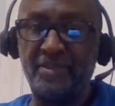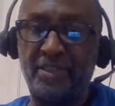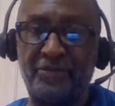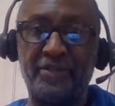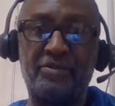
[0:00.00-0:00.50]

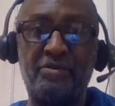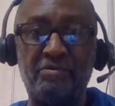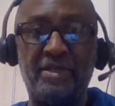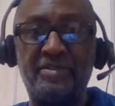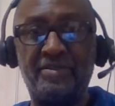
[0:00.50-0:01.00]
Critical
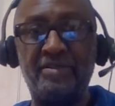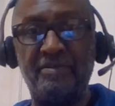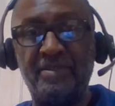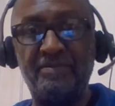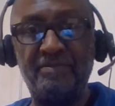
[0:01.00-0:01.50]
race theory.
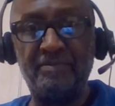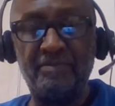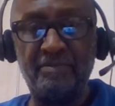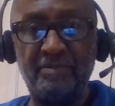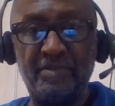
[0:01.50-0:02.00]

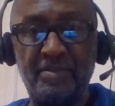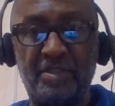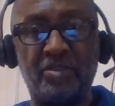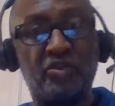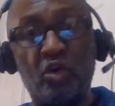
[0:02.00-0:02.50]

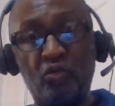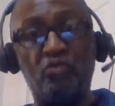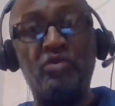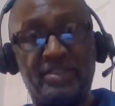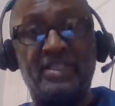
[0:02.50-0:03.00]
Just don't
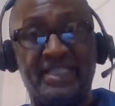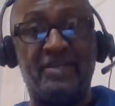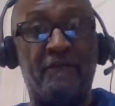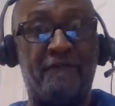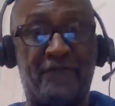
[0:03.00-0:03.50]
want to
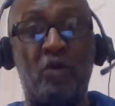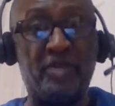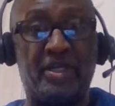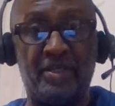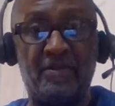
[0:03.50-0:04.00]
deal.
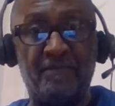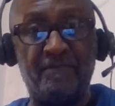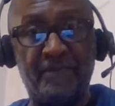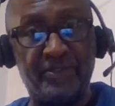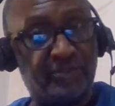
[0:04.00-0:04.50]
Phony.
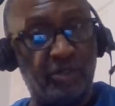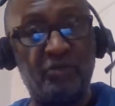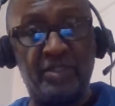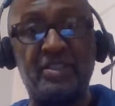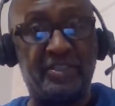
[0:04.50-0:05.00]
They just don't
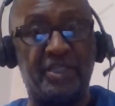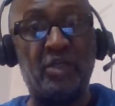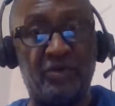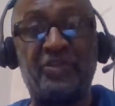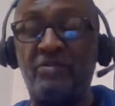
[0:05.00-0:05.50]
want to deal
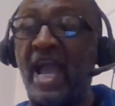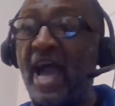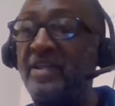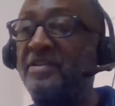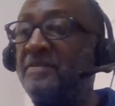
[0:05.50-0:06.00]
with the
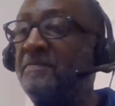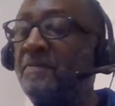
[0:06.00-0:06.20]
reality.